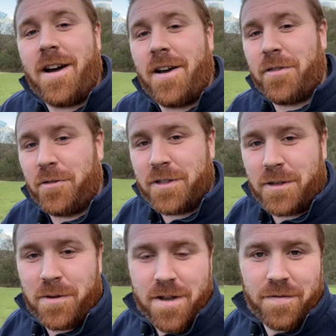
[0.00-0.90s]
I thought
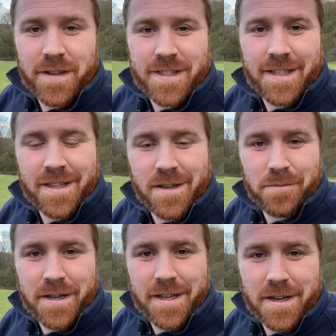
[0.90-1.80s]
it quite fitting that
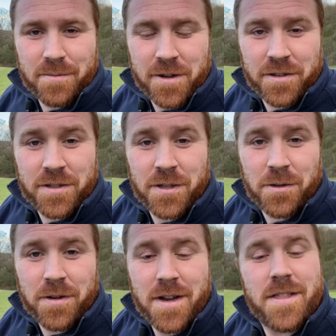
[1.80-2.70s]
we come on to